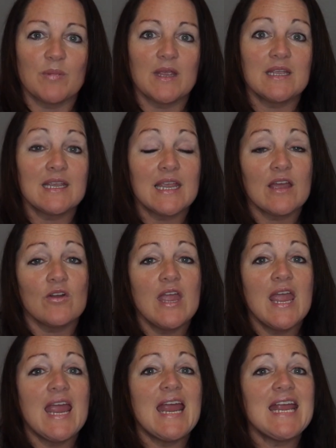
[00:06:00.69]
bank account
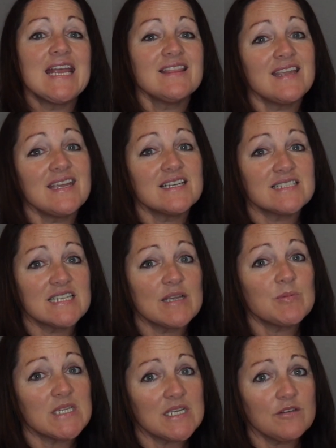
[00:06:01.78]
and they
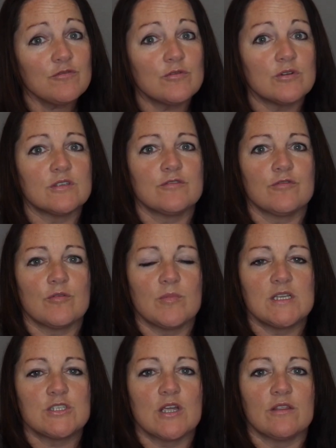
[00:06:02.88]
accept influence from
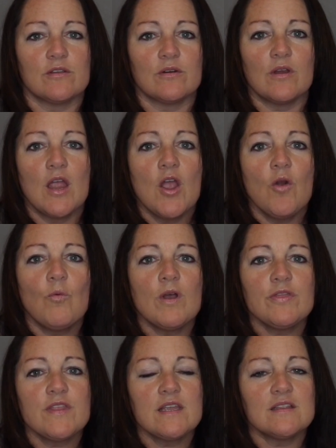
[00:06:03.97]
each other
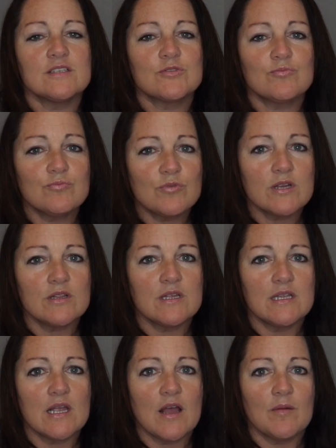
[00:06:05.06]
one thing that's
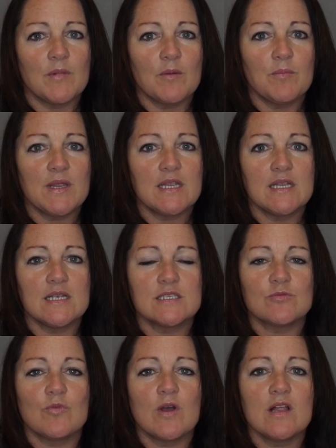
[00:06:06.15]
really um, a biggie as
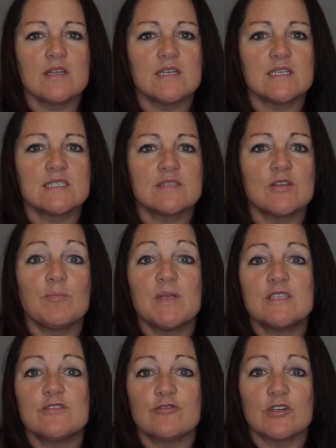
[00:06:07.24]
well is the
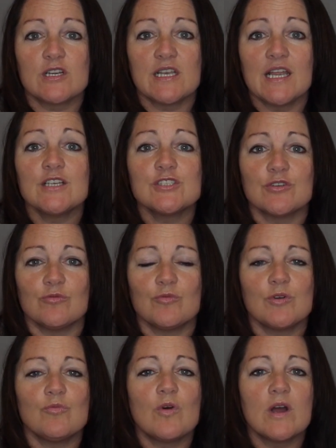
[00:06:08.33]
bids for connection
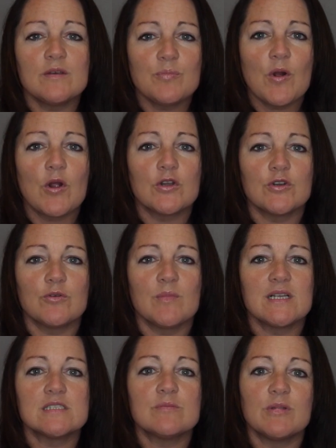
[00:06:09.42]
when one partner
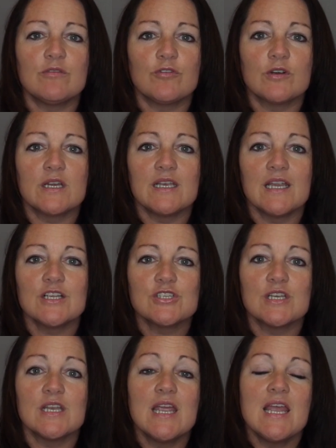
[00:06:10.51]
makes a bid for
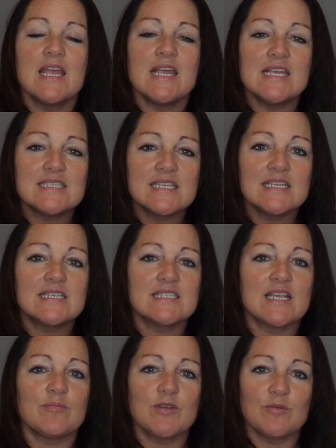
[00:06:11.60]
connection is it
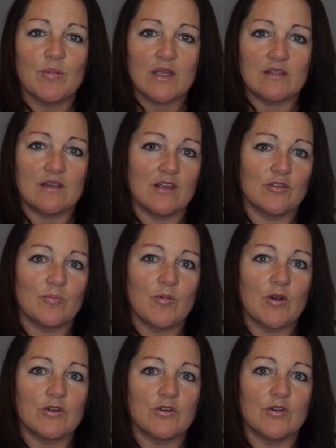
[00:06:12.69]
accepted by the other
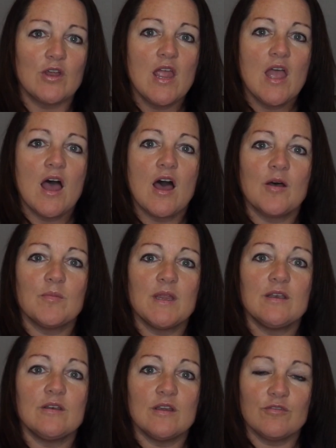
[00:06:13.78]
partner um,
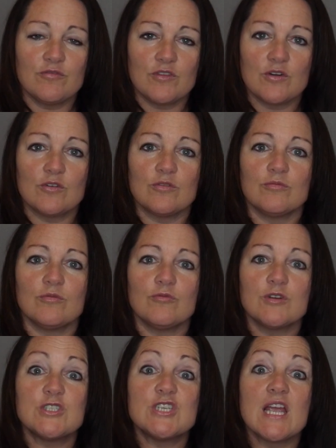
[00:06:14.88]
and if they're
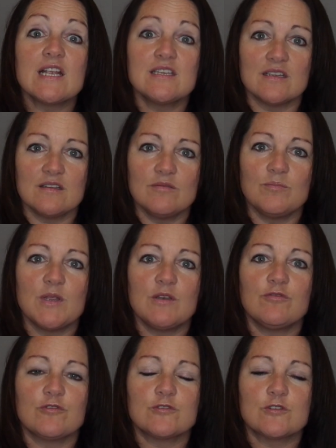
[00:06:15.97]
rejected bid
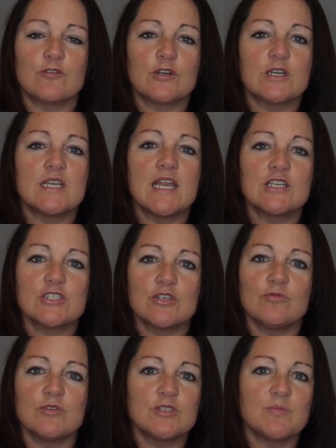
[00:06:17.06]
for
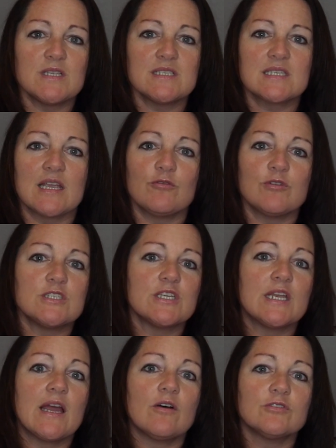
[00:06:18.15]
connection which means like reaching
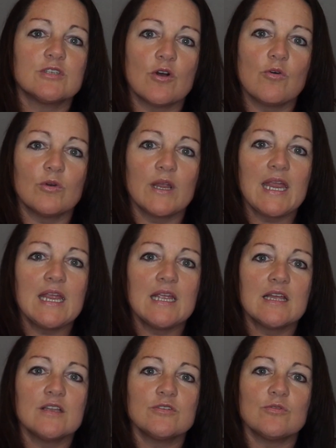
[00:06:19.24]
out out to hold a
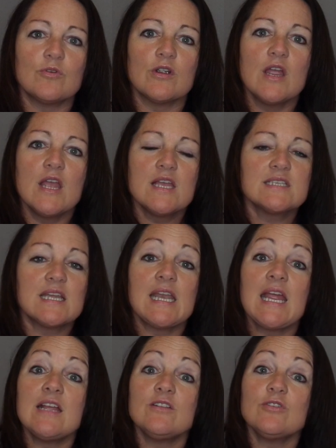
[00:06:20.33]
hand or saying,
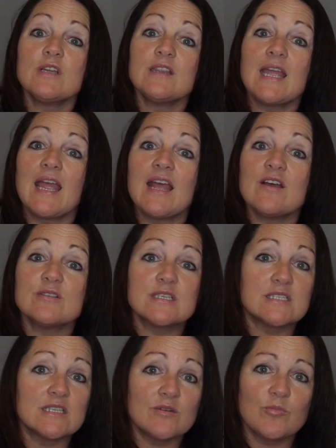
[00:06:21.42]
hey, look at that house.
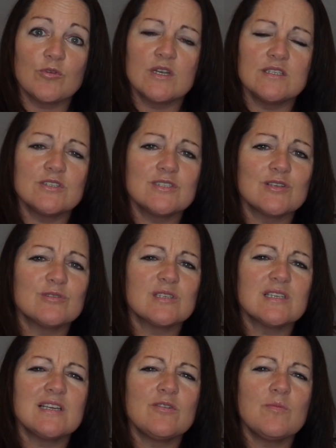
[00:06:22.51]
Isn't it pretty? Just those
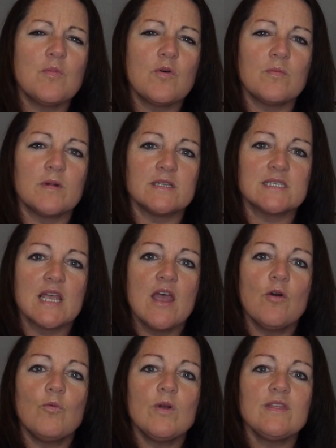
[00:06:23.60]
little moments
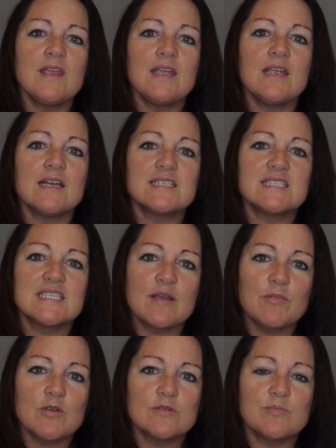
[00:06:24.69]
when they
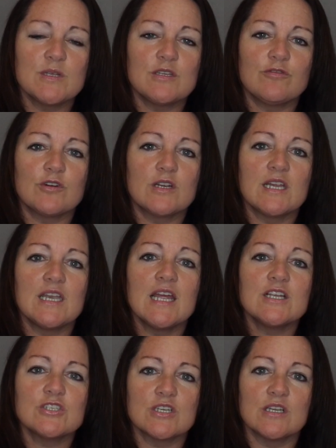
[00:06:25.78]
accept those bids for
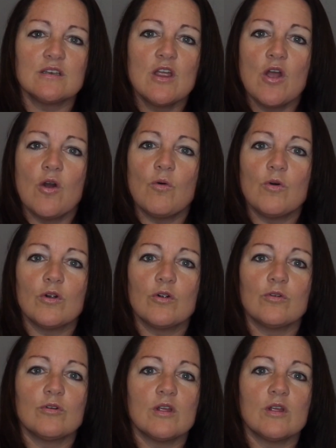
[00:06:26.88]
connection or